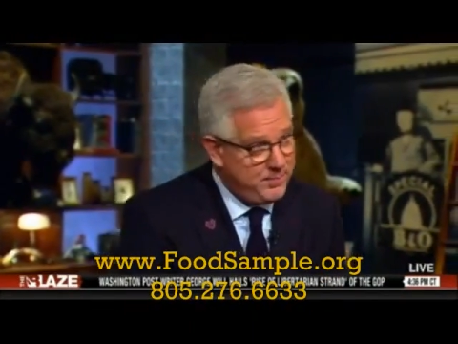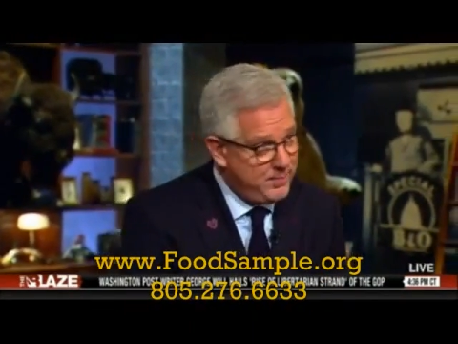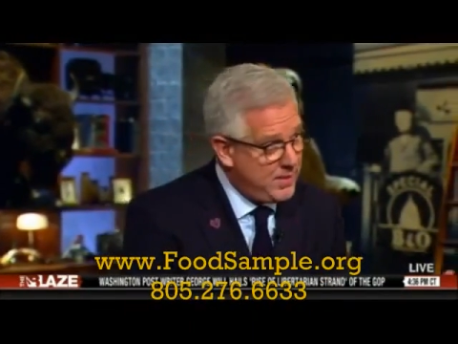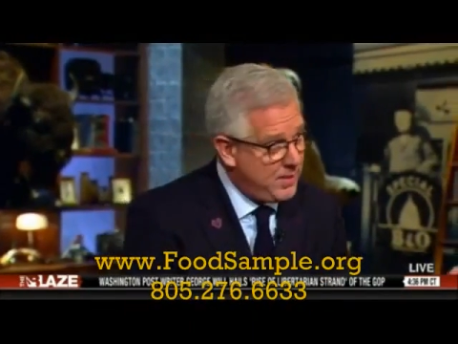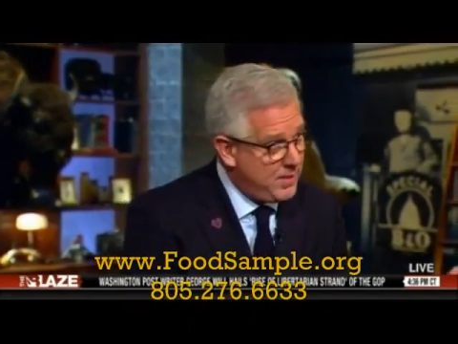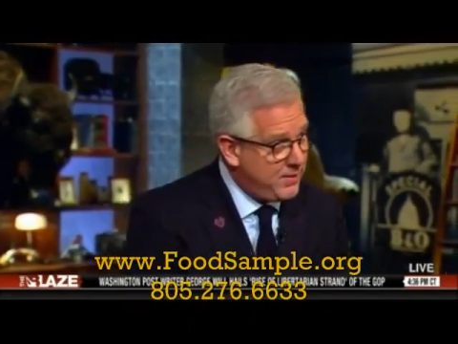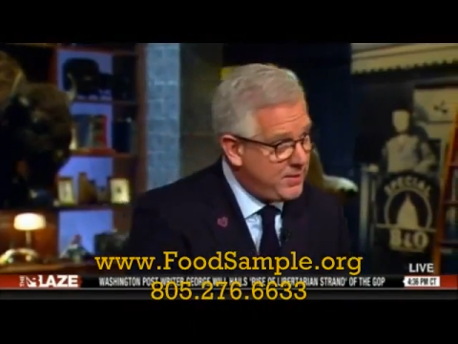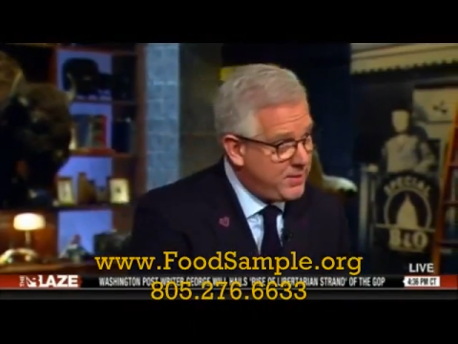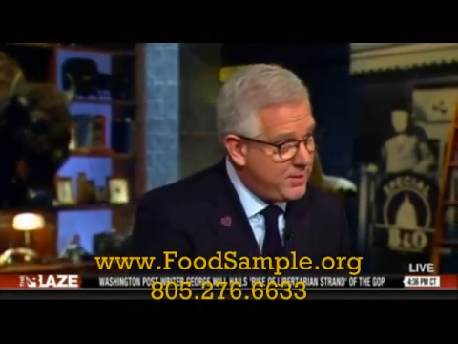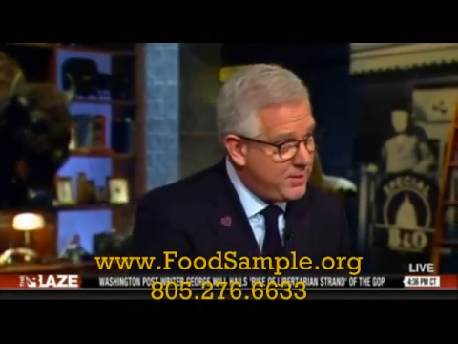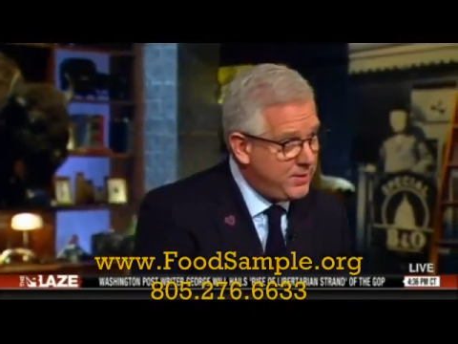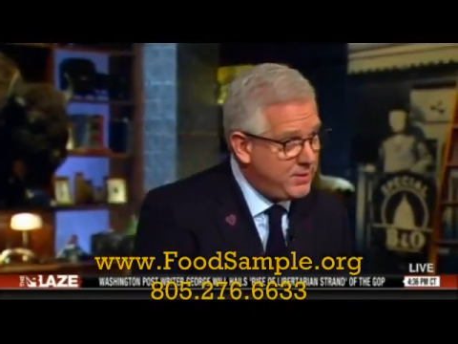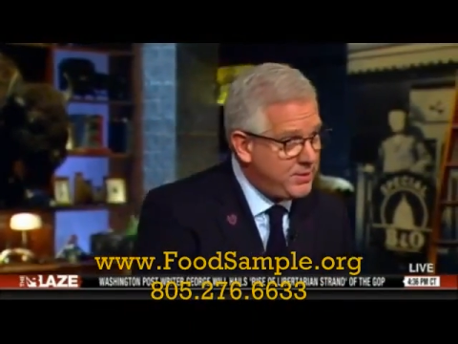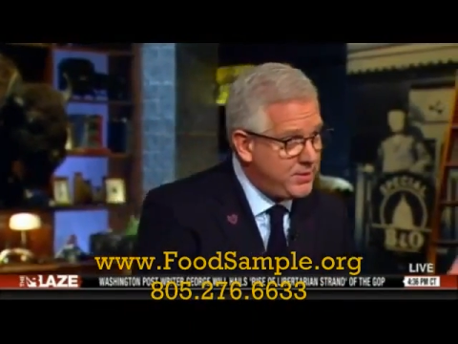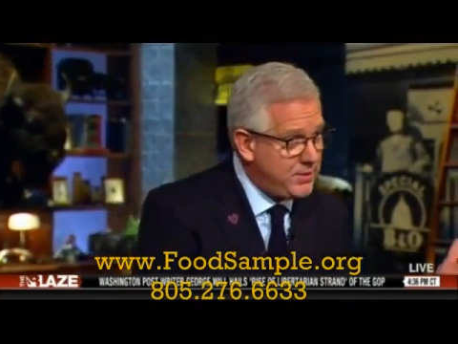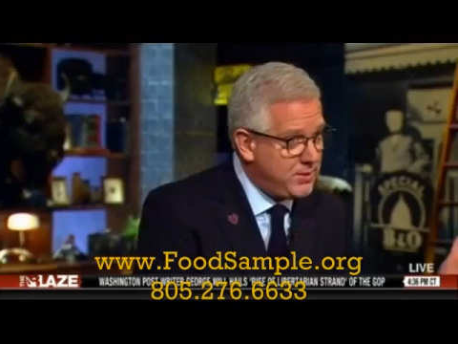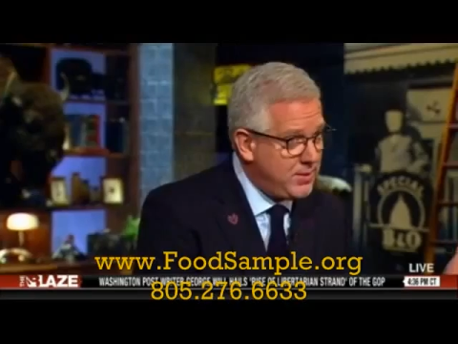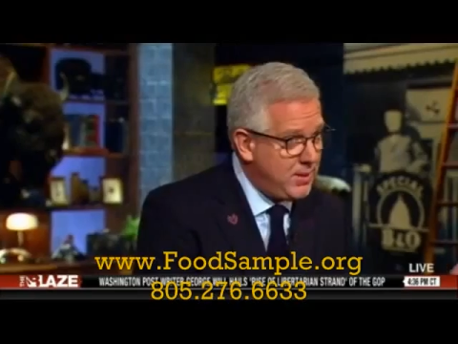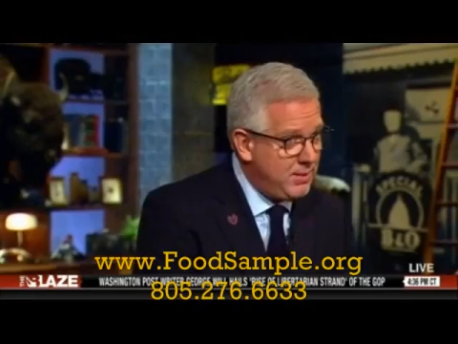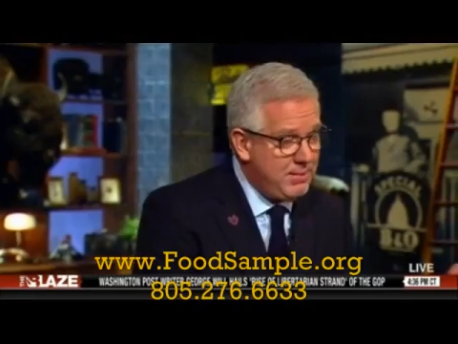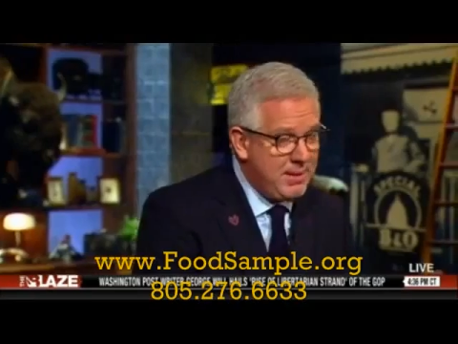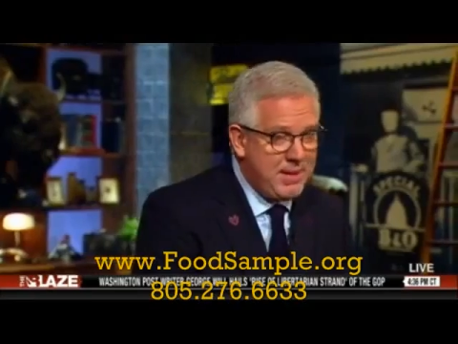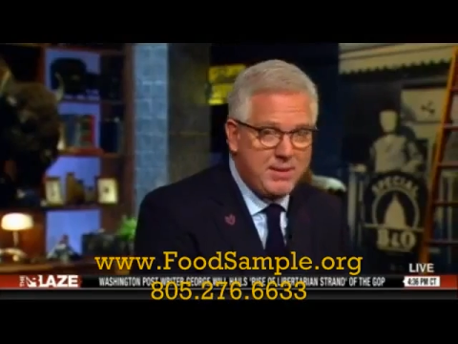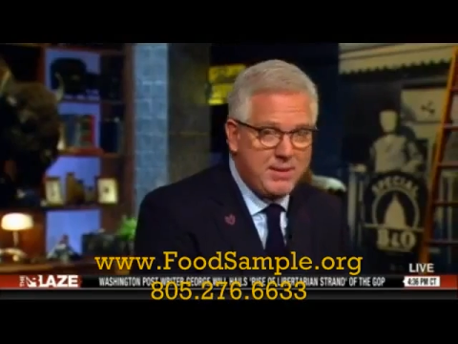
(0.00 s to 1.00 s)
they're
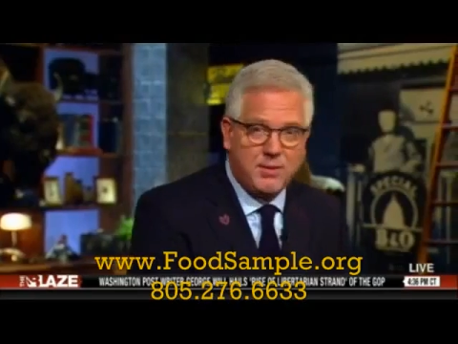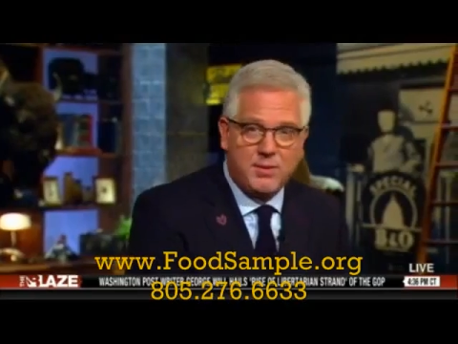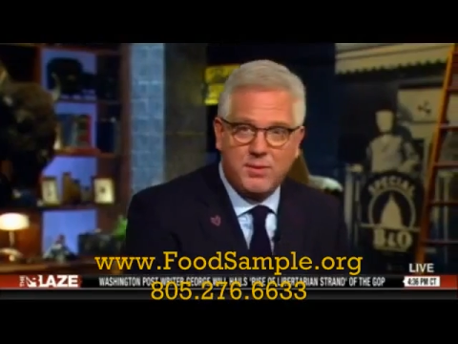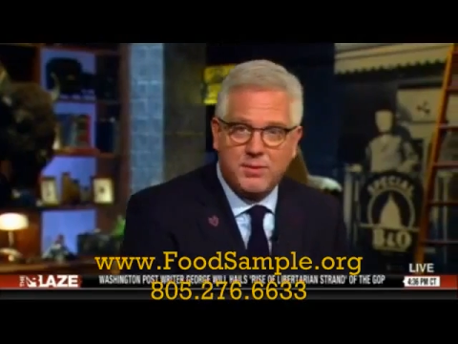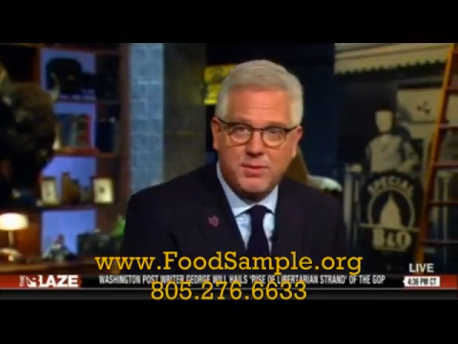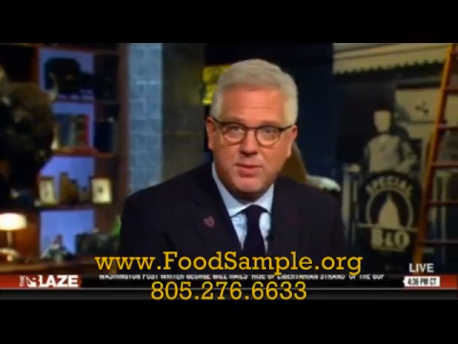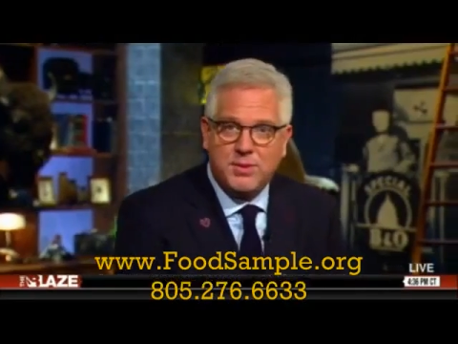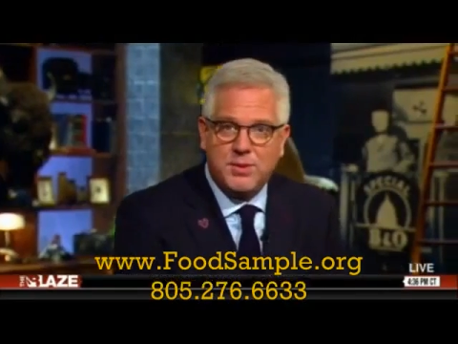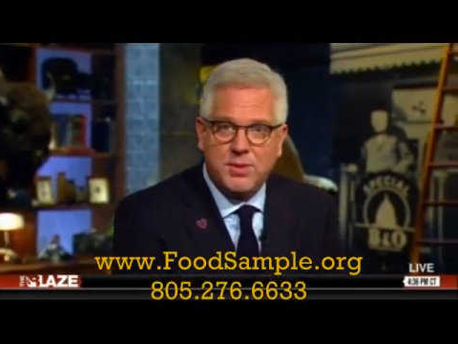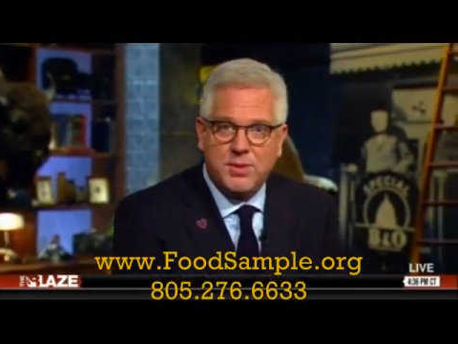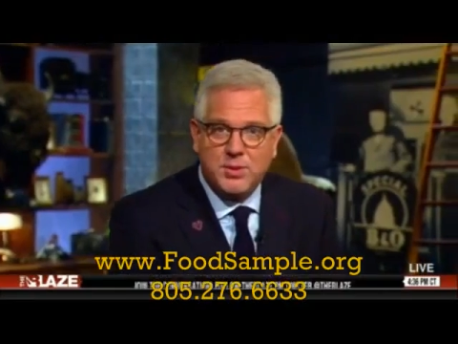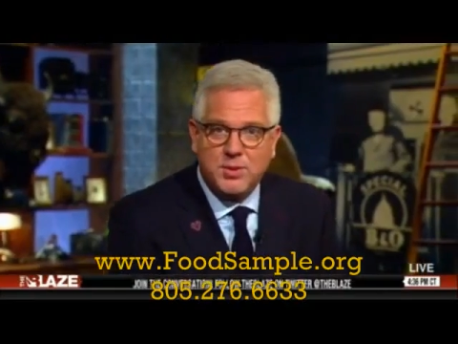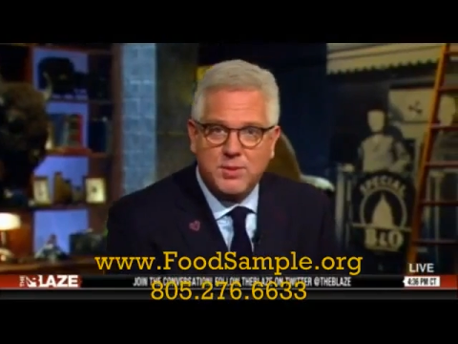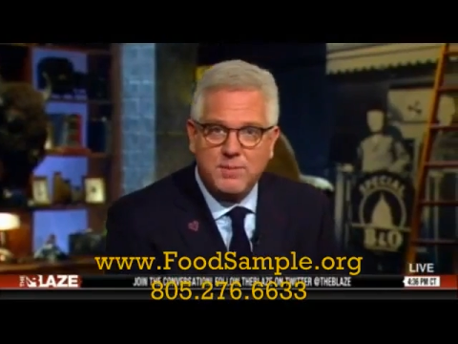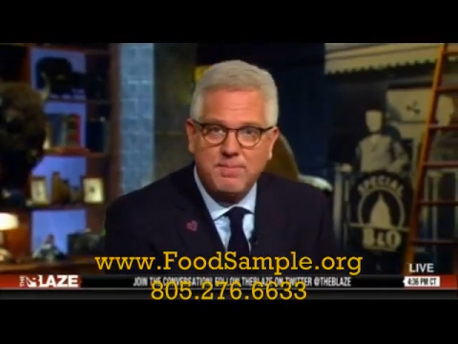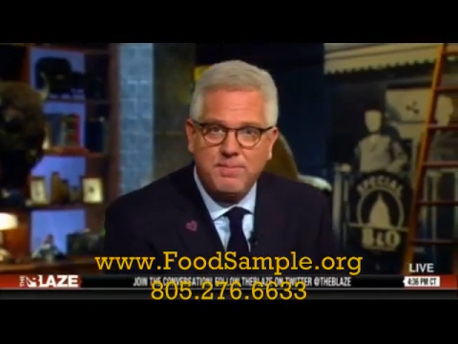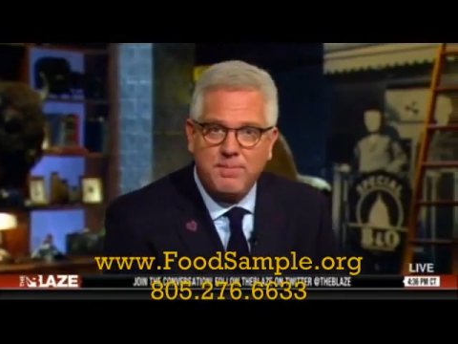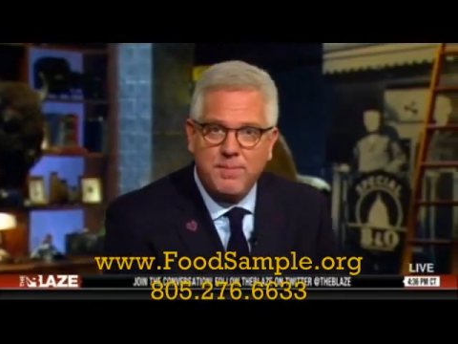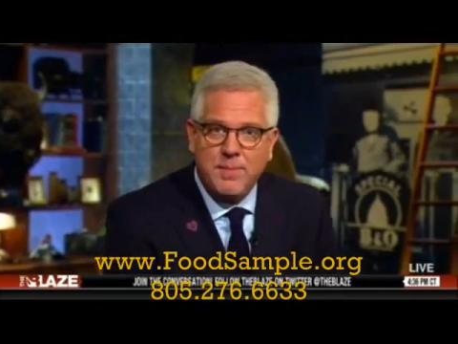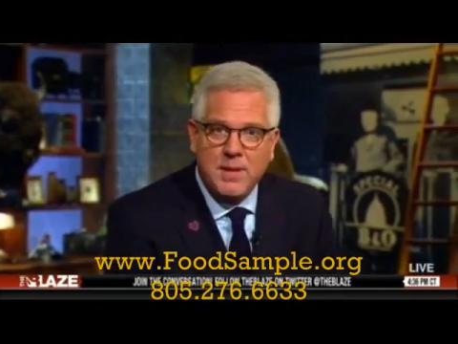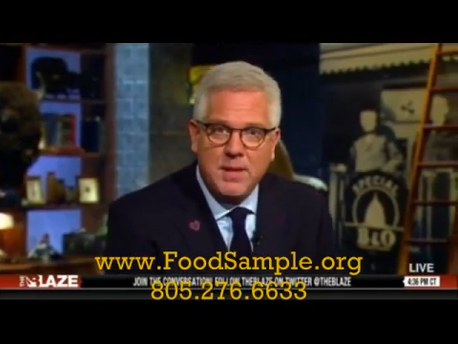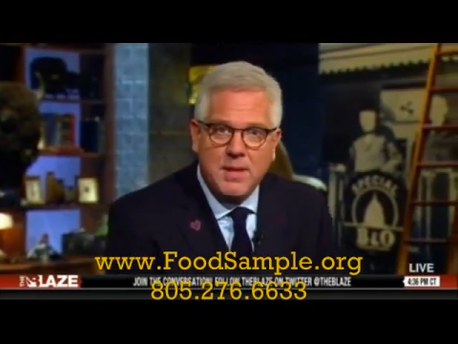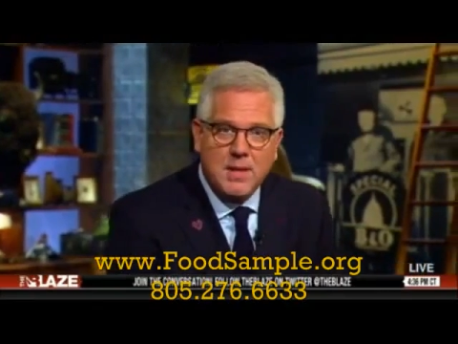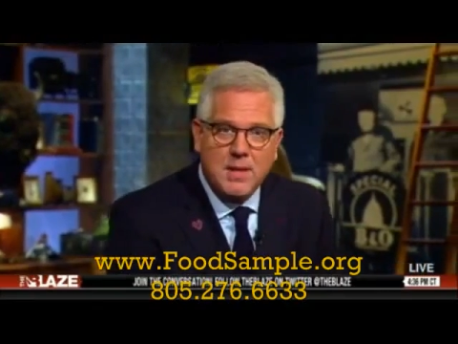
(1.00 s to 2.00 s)
adults, they make their own decision,